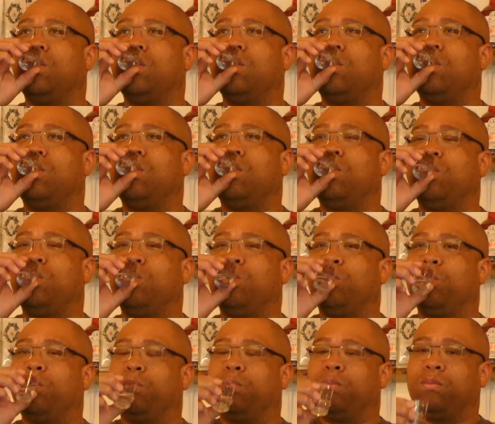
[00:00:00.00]

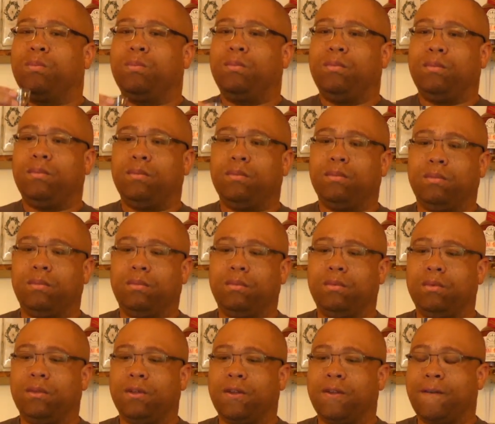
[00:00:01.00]

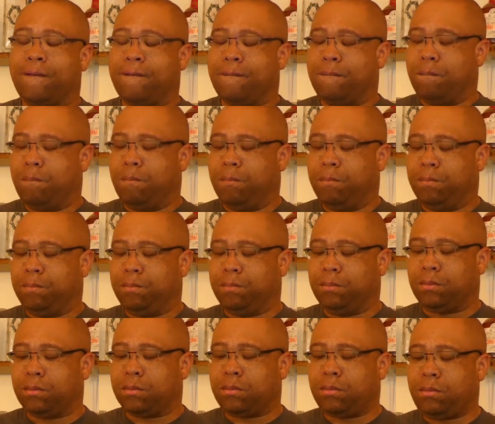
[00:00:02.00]

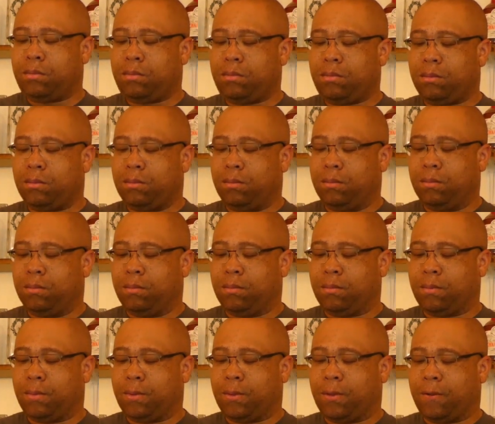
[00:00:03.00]

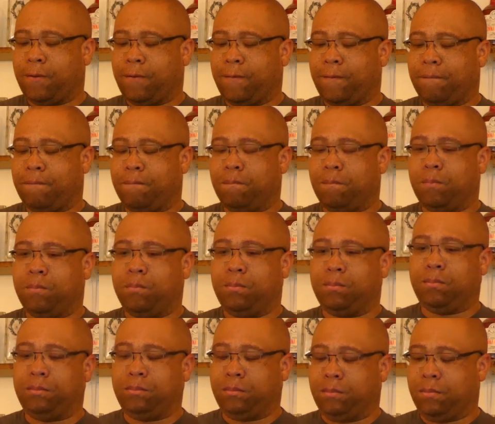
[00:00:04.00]

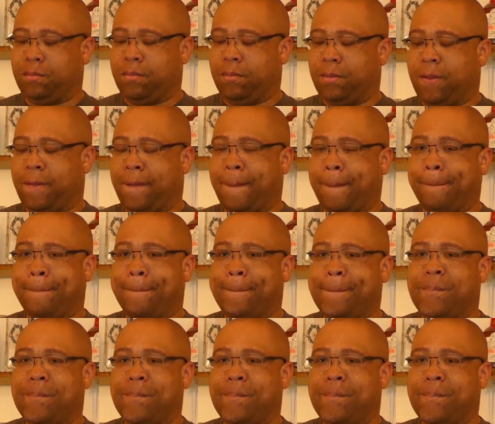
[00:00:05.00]
(no one is talking)